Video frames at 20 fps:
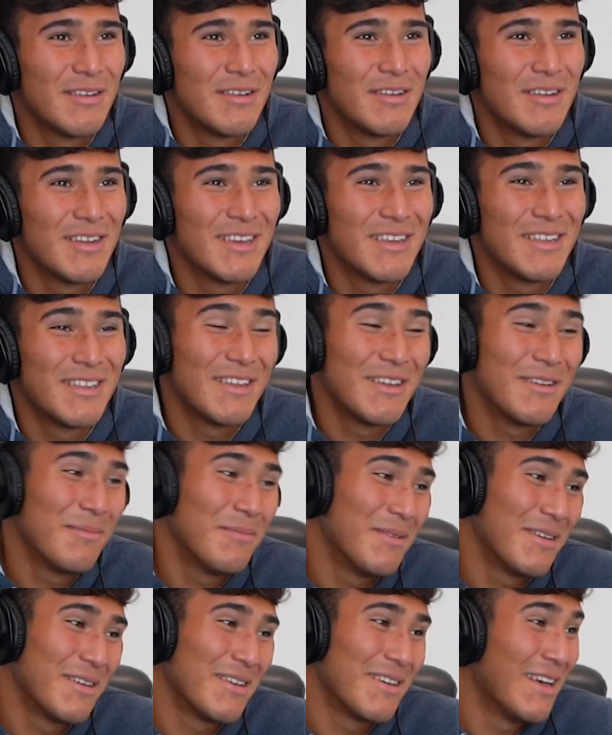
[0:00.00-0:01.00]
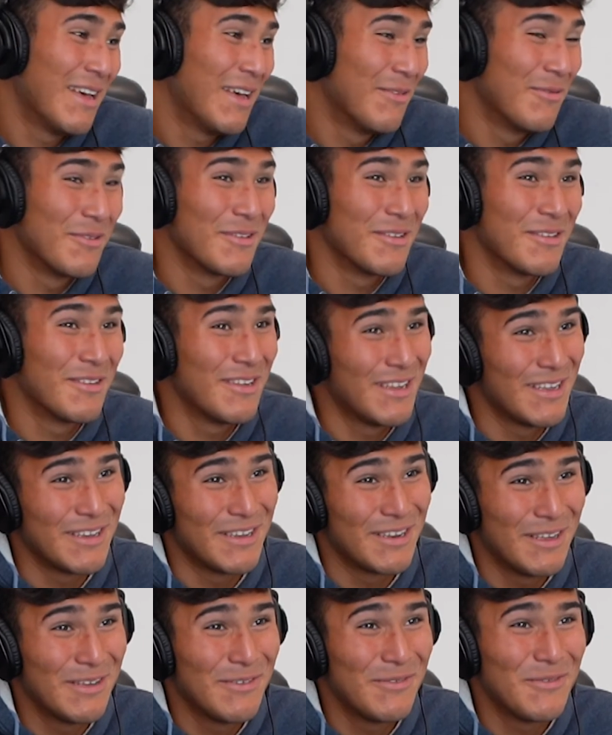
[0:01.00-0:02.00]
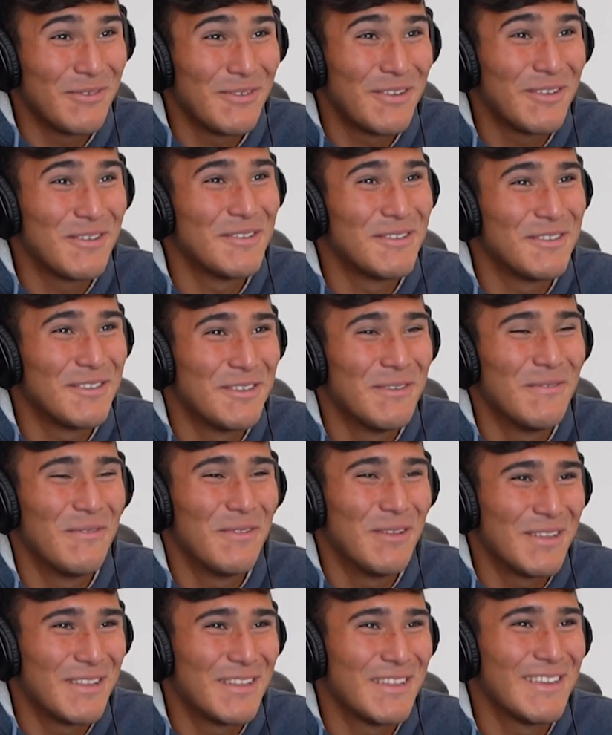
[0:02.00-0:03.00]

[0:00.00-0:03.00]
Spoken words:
You're like, damn, like I have a like nephew now and stuff like